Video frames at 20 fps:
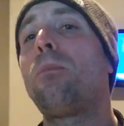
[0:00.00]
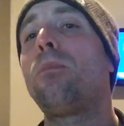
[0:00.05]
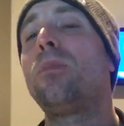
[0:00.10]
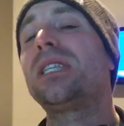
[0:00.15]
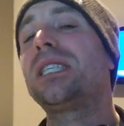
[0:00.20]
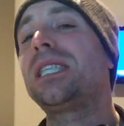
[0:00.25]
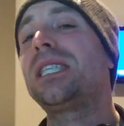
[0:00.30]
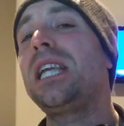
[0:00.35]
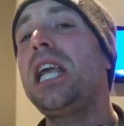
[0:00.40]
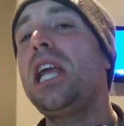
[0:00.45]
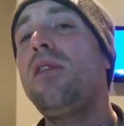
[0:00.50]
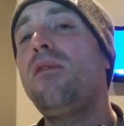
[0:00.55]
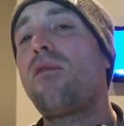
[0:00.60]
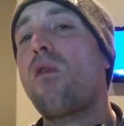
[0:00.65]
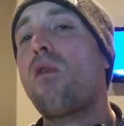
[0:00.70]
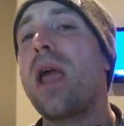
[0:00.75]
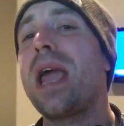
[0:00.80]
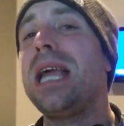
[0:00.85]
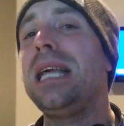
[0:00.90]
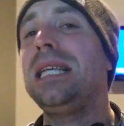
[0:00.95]
the seed
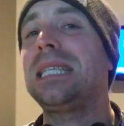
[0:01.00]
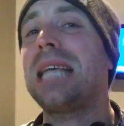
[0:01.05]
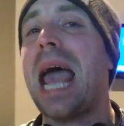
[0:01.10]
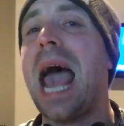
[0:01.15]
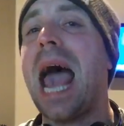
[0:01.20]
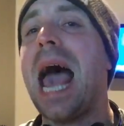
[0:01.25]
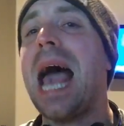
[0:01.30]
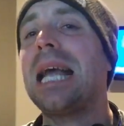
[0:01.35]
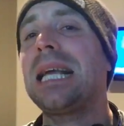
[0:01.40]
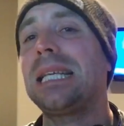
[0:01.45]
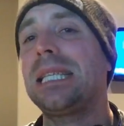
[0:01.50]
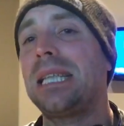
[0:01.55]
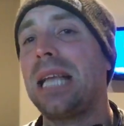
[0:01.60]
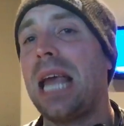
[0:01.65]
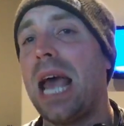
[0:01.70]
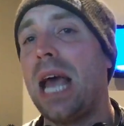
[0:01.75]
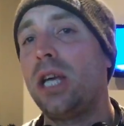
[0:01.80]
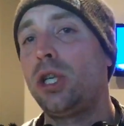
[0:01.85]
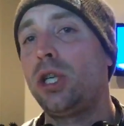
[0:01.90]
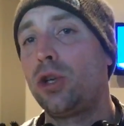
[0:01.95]
phrase acts
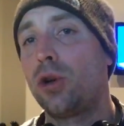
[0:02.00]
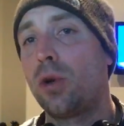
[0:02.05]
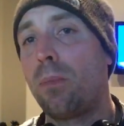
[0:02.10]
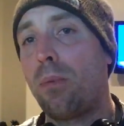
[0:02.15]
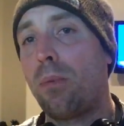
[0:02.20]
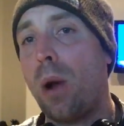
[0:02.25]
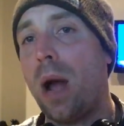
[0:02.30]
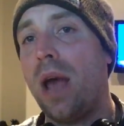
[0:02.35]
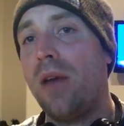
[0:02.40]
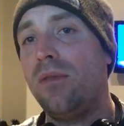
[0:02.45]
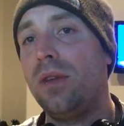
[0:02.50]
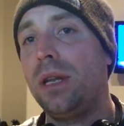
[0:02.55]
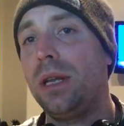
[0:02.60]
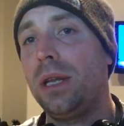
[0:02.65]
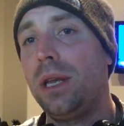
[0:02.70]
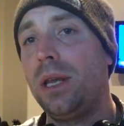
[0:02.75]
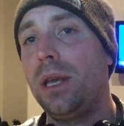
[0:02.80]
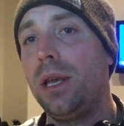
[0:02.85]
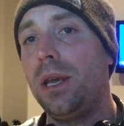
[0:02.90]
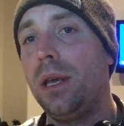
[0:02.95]
as your
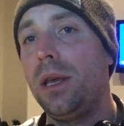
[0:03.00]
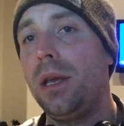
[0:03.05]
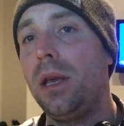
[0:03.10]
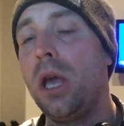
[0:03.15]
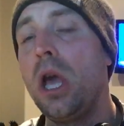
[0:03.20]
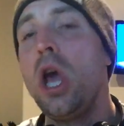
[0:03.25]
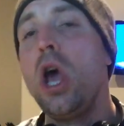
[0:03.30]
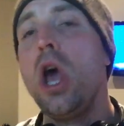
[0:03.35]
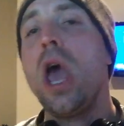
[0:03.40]
private key.